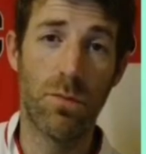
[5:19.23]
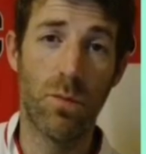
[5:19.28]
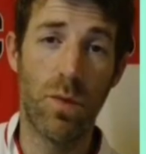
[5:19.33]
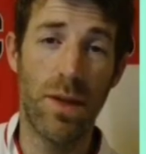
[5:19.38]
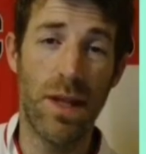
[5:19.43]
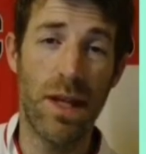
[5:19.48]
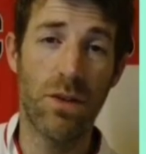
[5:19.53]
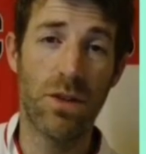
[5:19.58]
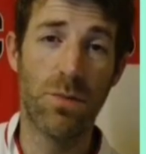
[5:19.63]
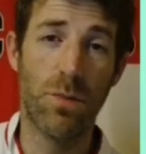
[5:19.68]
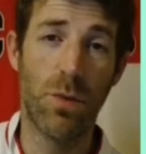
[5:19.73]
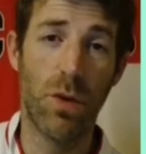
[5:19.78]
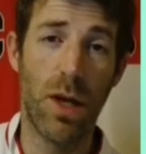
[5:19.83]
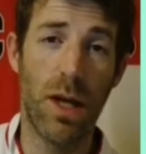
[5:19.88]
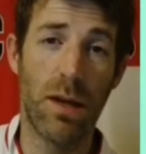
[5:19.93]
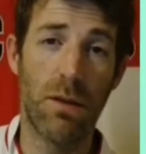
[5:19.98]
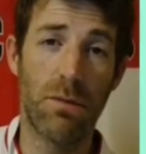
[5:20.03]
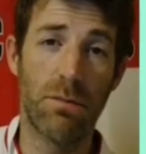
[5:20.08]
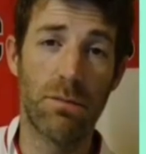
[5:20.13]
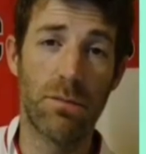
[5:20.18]
without
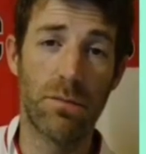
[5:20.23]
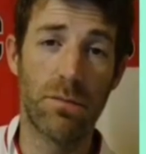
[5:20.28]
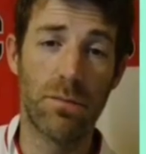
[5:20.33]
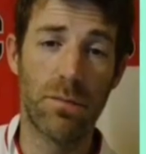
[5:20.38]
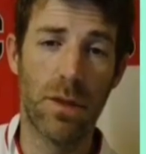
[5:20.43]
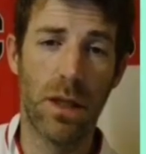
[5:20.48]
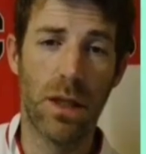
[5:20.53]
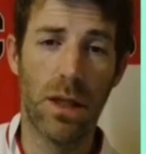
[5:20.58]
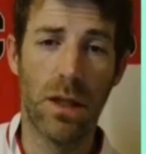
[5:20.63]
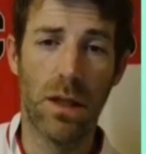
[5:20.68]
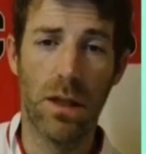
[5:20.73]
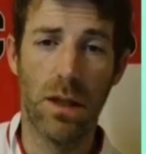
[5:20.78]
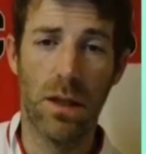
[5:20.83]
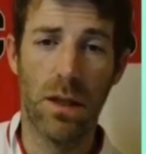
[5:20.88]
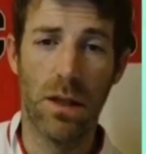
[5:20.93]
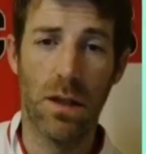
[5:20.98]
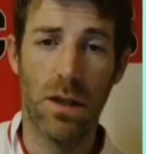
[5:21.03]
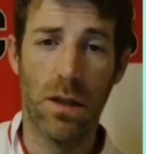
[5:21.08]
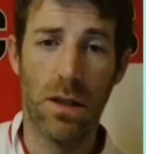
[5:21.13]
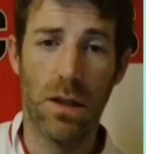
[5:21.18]
spoiling
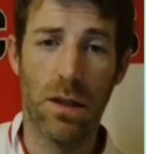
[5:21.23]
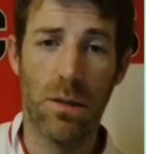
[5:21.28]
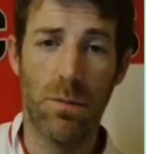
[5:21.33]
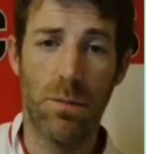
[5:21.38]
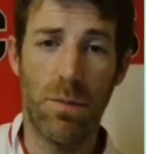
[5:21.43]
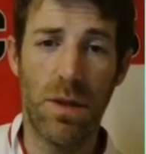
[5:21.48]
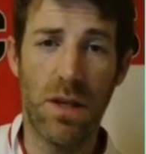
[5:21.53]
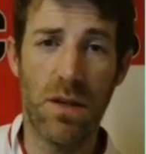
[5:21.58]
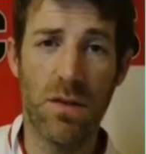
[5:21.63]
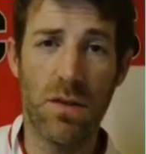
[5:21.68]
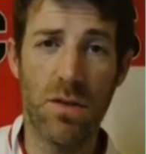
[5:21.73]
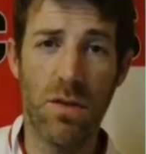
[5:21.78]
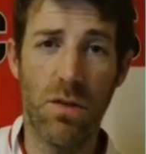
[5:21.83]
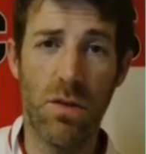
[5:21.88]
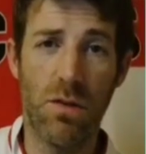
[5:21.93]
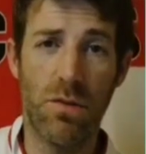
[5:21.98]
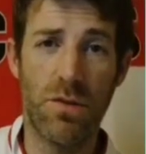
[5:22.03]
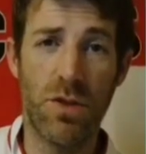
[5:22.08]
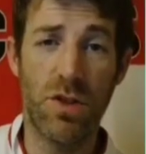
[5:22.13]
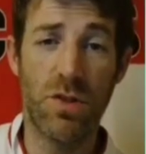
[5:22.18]
because
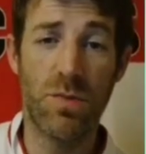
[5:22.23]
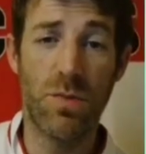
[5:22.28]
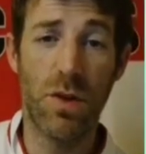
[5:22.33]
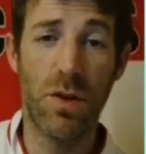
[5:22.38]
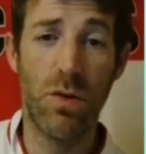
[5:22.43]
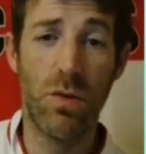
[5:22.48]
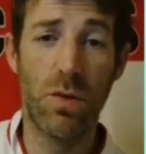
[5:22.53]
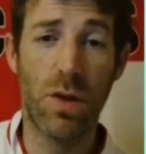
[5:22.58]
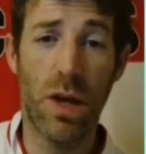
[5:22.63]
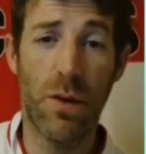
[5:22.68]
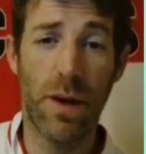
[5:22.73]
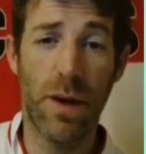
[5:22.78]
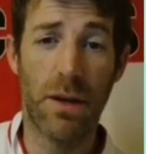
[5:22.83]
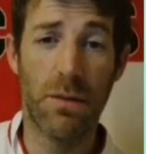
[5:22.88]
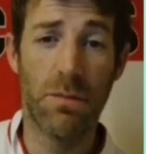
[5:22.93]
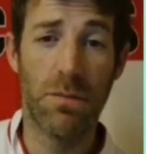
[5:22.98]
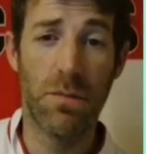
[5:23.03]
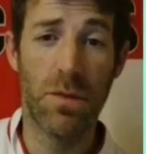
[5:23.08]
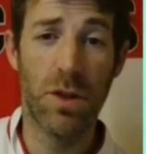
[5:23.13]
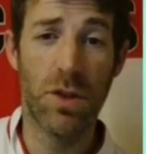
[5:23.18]
of Dewsbury Hall going
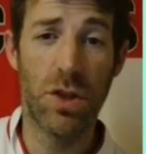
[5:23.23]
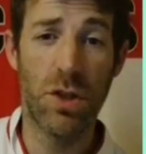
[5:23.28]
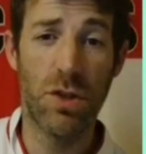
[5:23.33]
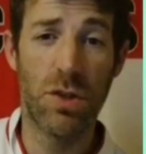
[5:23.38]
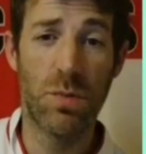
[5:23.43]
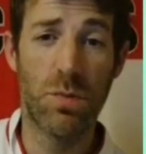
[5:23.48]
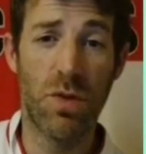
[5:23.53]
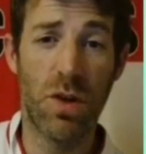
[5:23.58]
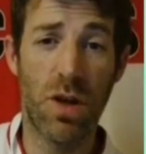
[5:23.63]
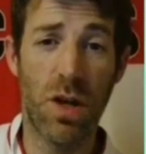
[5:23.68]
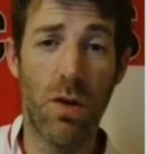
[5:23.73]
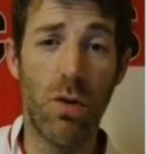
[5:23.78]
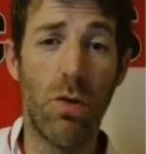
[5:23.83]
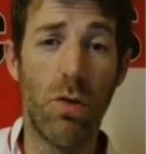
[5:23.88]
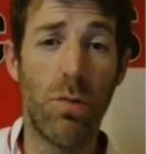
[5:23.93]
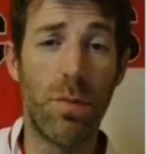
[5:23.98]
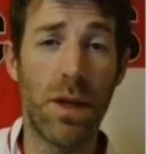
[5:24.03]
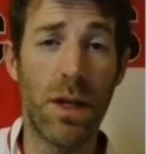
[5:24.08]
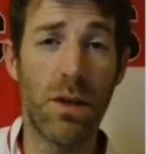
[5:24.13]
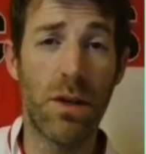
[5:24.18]
and Dewsbury Hall
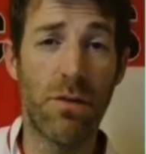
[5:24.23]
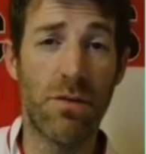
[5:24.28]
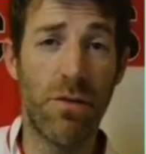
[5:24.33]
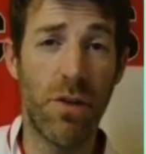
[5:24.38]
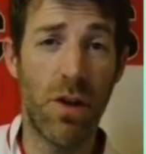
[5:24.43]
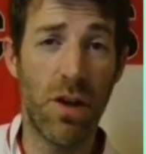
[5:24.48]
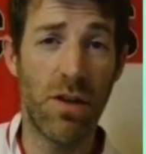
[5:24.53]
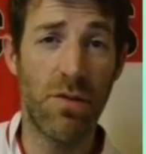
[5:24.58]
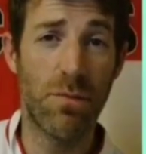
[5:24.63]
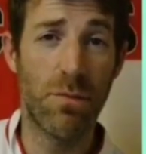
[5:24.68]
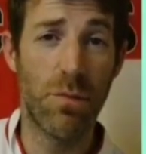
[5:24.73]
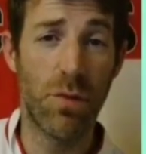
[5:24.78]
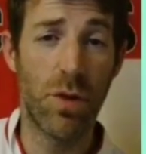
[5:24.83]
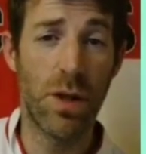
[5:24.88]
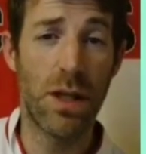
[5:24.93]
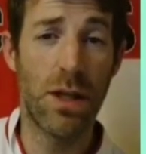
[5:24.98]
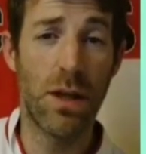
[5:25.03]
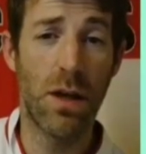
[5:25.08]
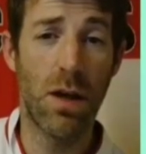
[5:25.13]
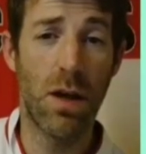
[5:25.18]
being at
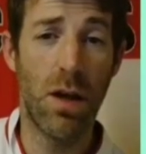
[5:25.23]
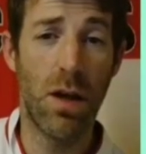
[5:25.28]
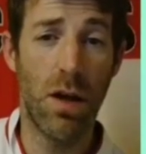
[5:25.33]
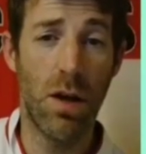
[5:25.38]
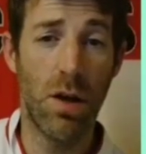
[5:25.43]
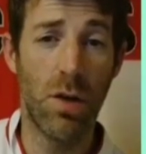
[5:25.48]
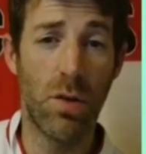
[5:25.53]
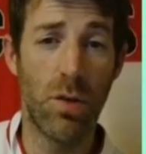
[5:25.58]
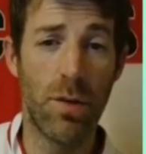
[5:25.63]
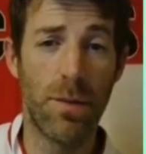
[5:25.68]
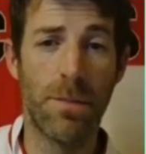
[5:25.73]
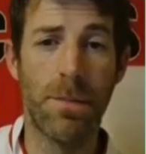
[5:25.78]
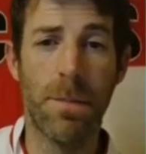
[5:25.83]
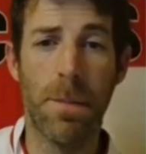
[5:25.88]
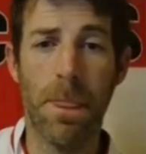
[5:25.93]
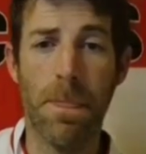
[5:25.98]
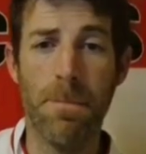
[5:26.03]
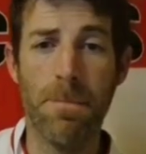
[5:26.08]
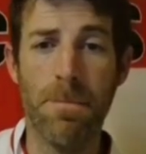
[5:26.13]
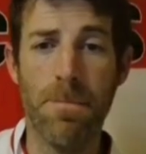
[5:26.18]
5.0.
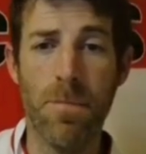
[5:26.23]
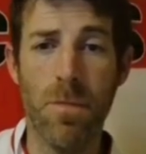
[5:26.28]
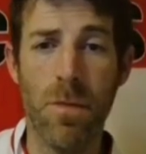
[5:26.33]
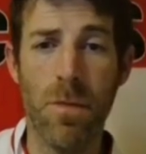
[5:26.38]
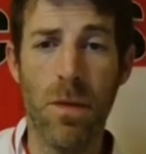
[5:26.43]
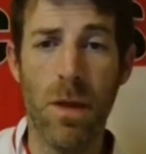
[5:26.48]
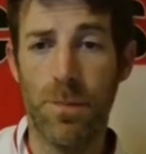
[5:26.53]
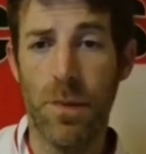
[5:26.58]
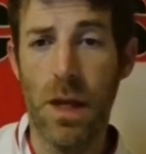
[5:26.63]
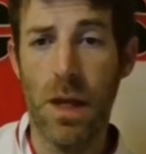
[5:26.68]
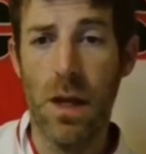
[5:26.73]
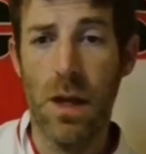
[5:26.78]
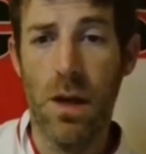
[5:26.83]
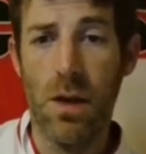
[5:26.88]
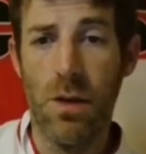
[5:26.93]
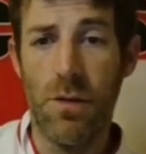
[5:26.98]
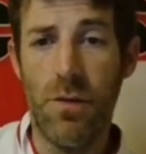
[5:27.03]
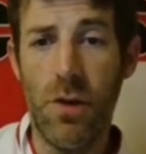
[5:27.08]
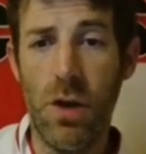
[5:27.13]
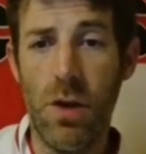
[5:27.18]

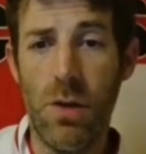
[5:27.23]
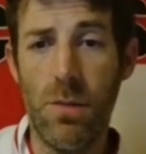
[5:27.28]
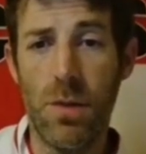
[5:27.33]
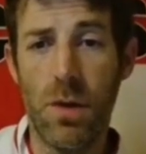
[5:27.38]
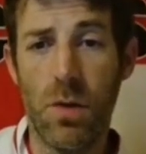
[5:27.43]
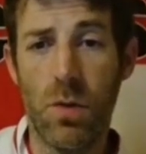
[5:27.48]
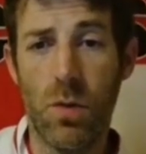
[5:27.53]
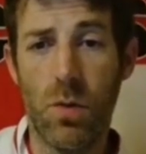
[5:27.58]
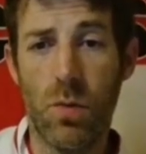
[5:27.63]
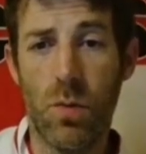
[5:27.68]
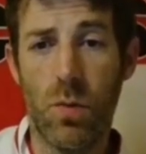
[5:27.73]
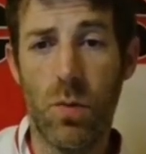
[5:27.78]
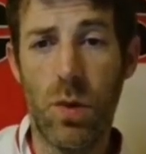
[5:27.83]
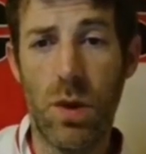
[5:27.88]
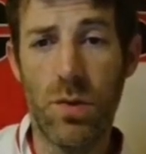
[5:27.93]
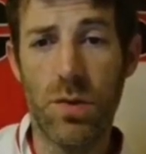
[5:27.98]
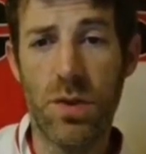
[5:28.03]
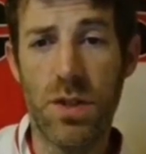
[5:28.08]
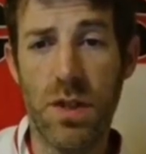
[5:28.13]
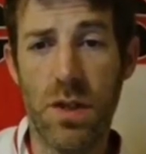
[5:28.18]
Fulham,
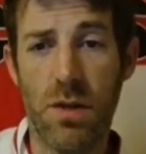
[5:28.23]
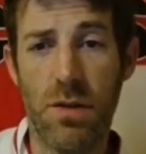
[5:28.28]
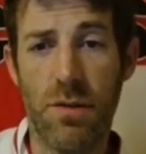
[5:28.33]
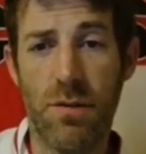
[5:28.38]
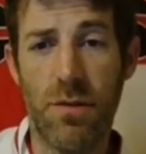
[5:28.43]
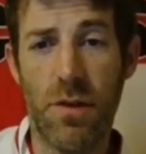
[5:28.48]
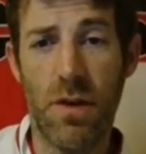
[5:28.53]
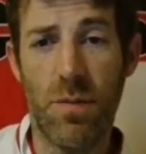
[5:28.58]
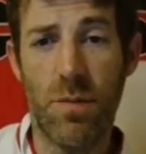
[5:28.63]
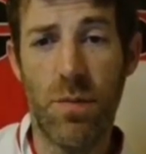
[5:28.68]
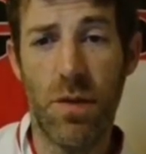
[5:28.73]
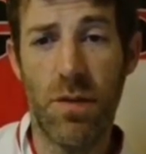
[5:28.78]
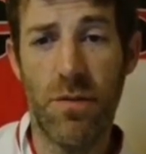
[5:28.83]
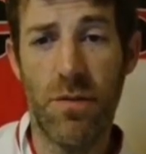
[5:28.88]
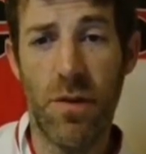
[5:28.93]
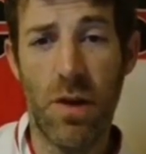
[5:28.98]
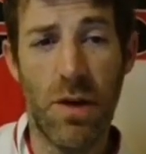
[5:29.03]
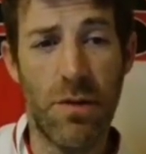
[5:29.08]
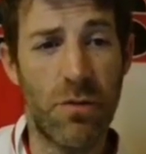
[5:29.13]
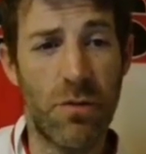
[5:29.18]
Wilson,
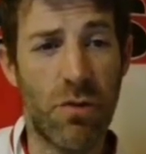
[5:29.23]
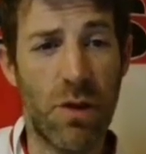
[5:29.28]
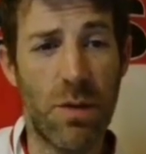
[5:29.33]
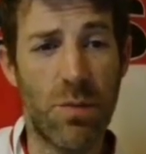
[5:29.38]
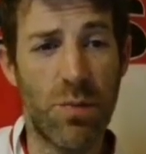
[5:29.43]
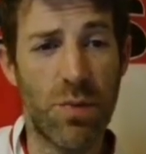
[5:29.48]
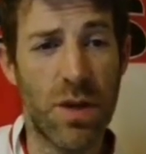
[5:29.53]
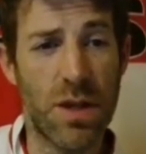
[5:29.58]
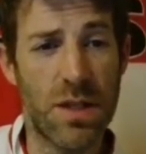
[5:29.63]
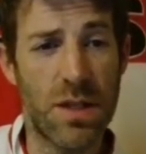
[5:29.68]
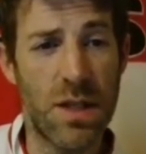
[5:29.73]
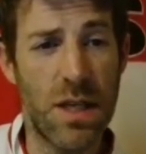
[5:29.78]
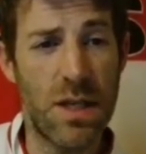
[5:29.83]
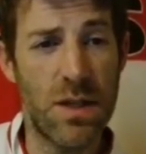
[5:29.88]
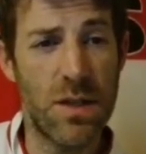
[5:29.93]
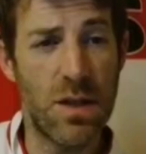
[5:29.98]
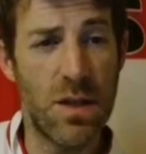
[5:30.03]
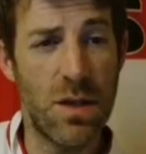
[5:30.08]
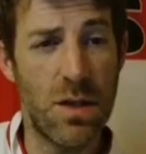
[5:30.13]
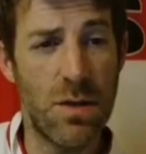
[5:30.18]
5.5, great
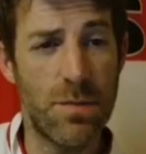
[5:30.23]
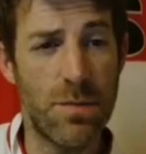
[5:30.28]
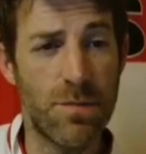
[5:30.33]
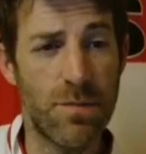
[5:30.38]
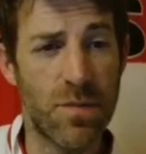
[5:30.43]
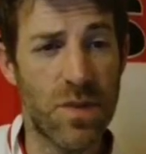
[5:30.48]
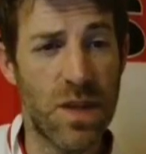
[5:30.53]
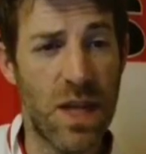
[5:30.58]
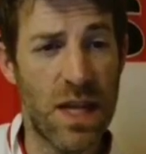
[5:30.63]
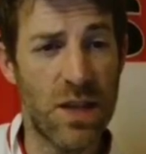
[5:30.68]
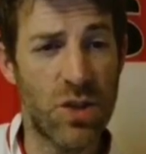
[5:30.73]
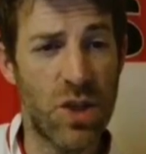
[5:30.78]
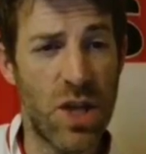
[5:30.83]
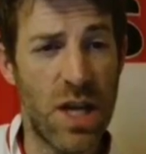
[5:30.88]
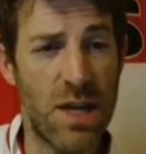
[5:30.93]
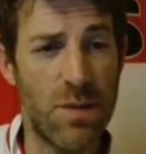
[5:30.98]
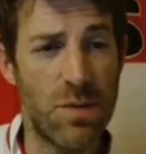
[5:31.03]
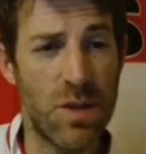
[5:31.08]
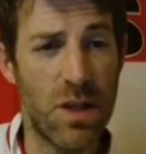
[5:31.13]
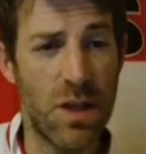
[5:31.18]
pre-season. Dan
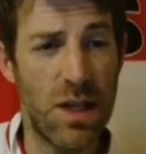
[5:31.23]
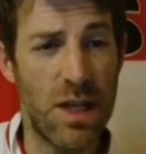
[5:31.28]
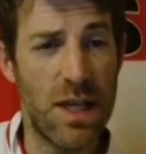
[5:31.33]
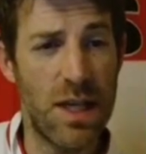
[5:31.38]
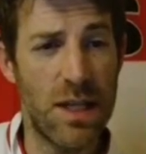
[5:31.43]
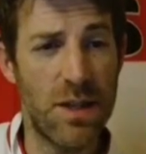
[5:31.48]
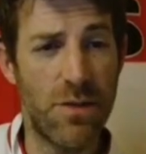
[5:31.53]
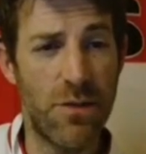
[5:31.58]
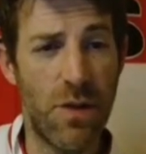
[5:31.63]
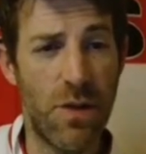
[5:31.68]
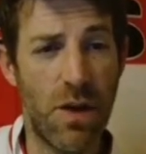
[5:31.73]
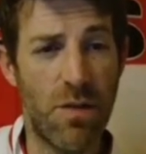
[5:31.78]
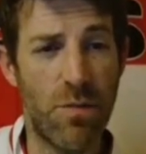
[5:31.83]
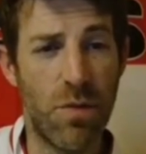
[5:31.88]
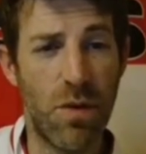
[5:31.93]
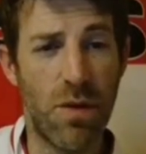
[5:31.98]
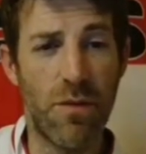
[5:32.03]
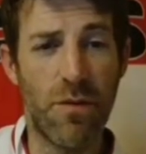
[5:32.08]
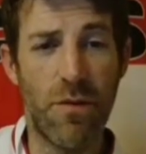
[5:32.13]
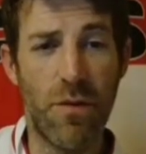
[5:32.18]
James at Leeds,
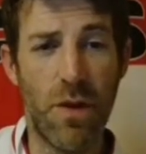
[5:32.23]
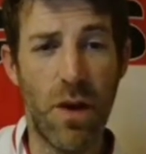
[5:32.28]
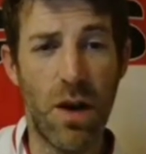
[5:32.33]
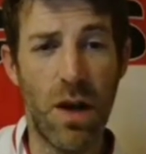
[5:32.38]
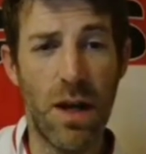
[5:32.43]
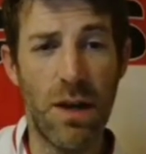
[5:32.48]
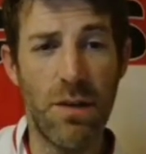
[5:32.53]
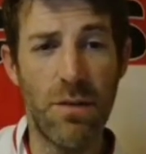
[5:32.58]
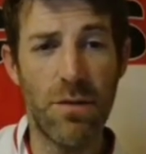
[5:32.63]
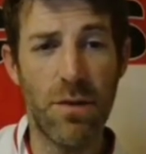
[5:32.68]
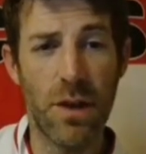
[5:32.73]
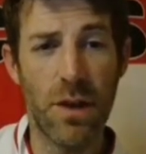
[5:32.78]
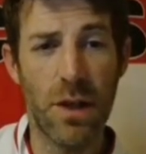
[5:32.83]
5.5.